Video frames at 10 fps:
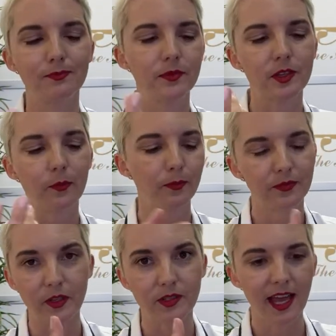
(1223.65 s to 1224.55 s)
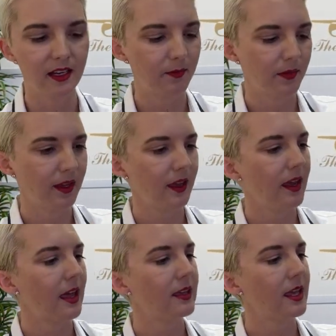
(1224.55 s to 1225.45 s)
So there's that.
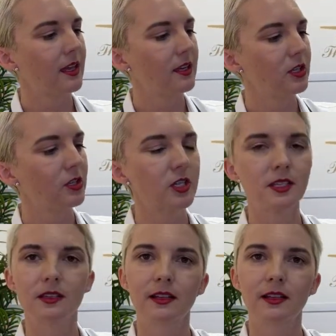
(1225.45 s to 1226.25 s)
And then you just